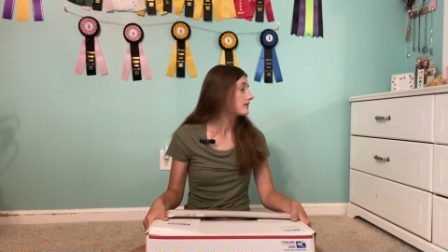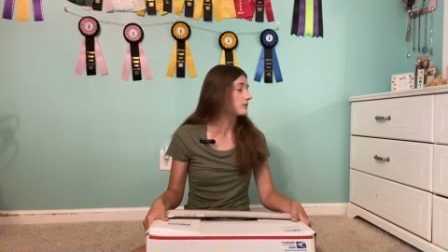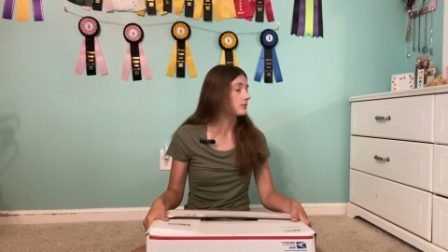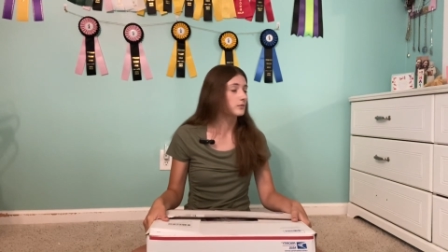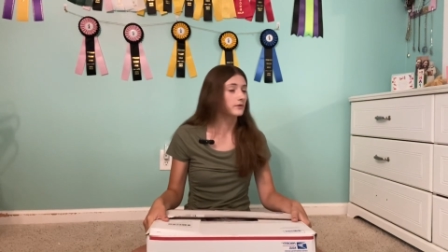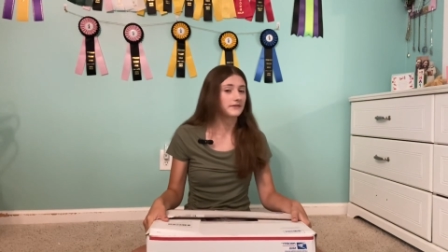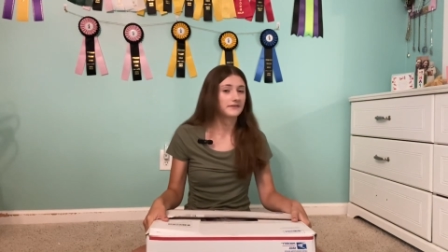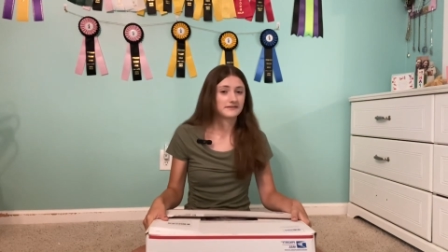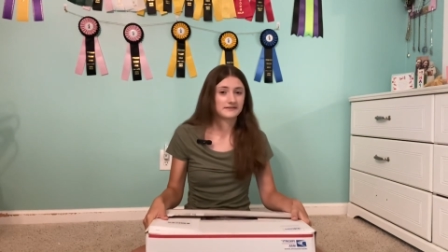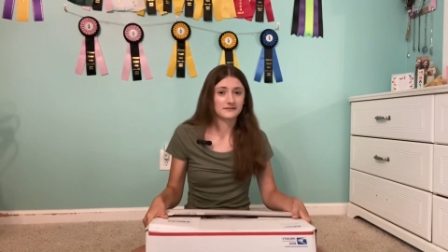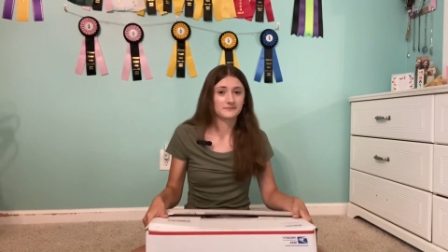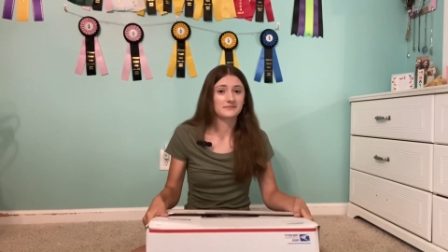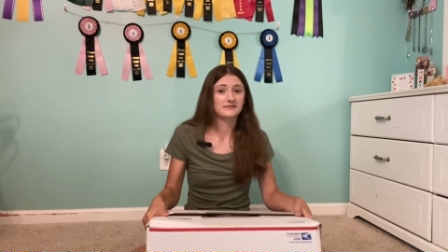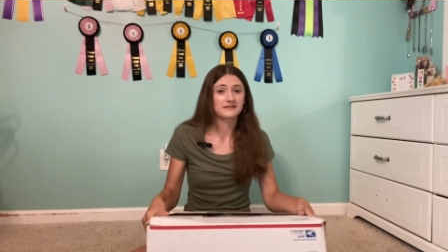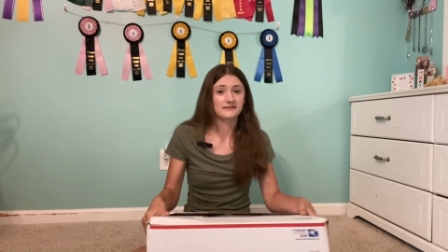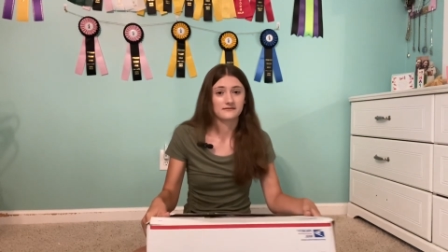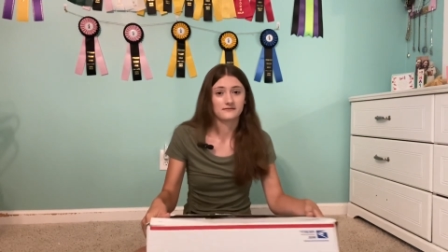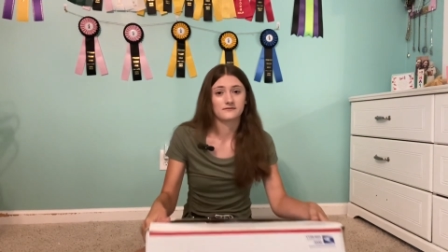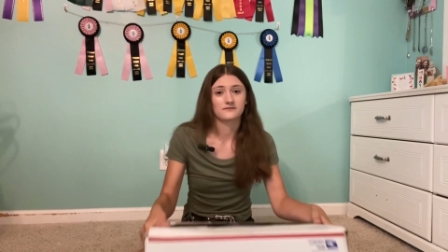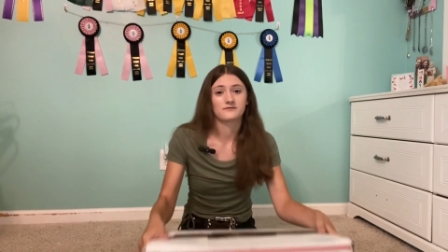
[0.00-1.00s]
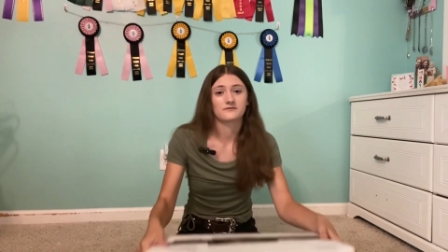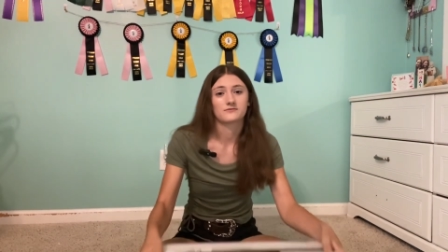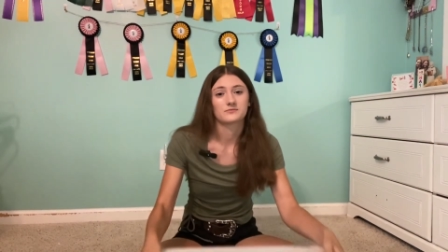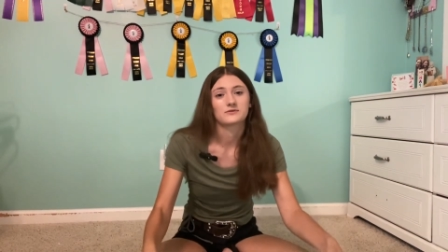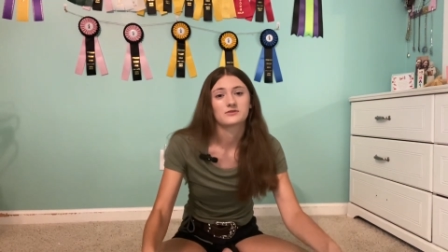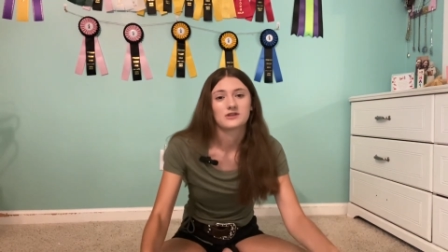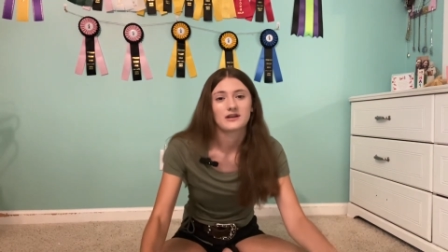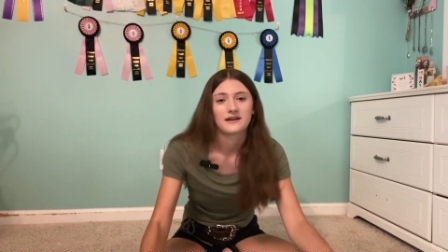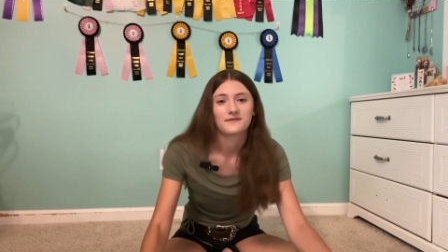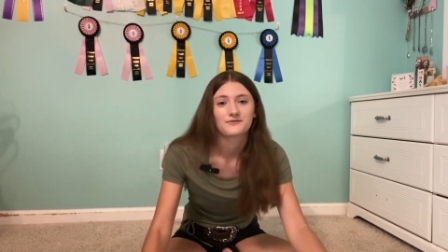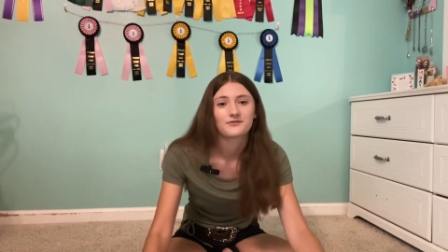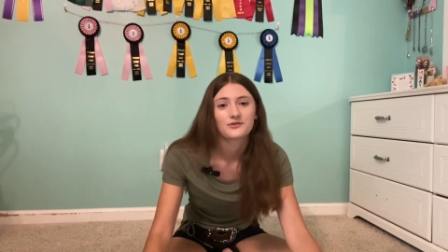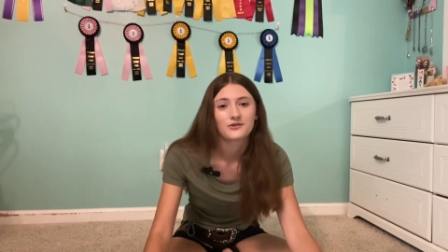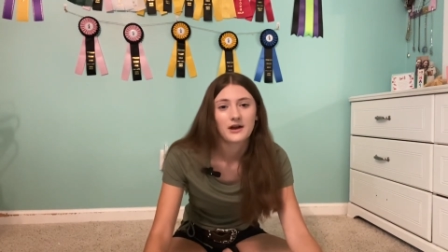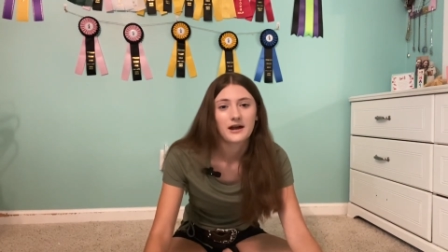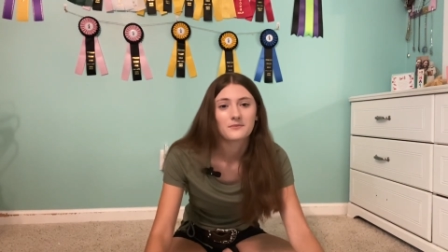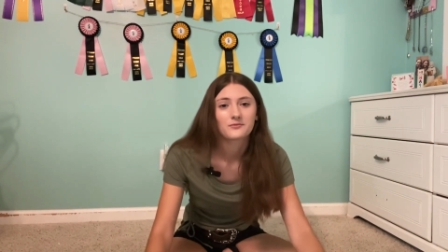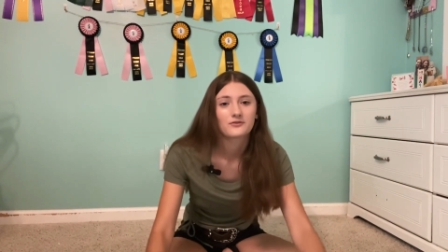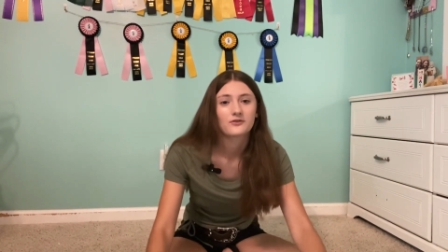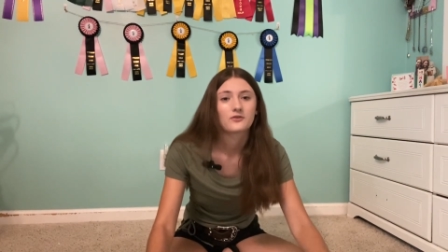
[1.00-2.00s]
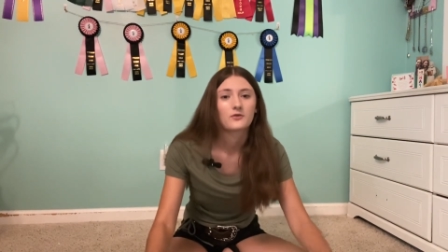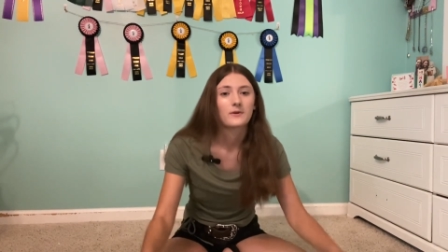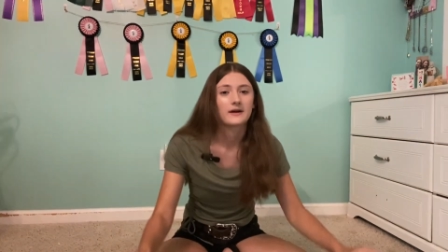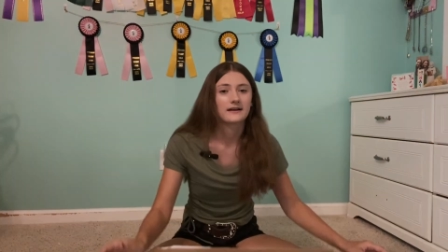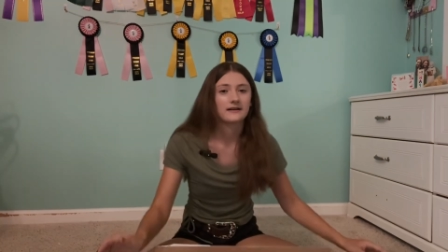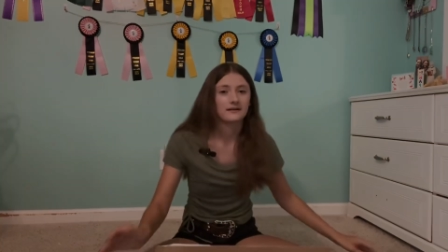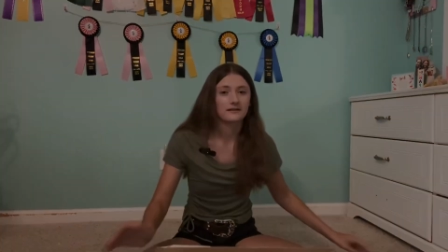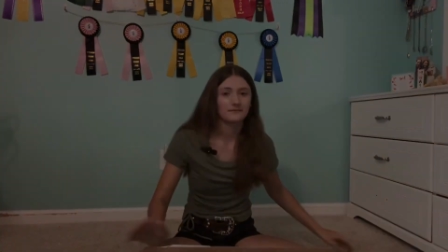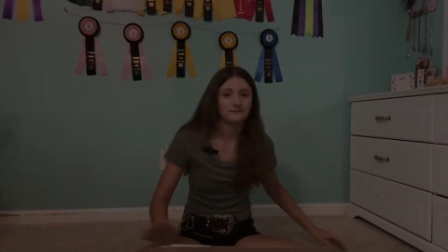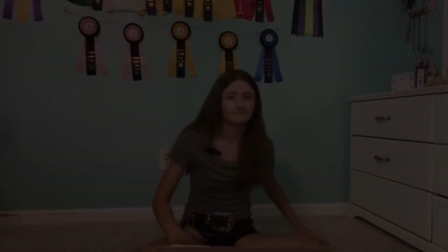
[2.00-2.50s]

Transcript: with some scissors, which I have to grab real quick.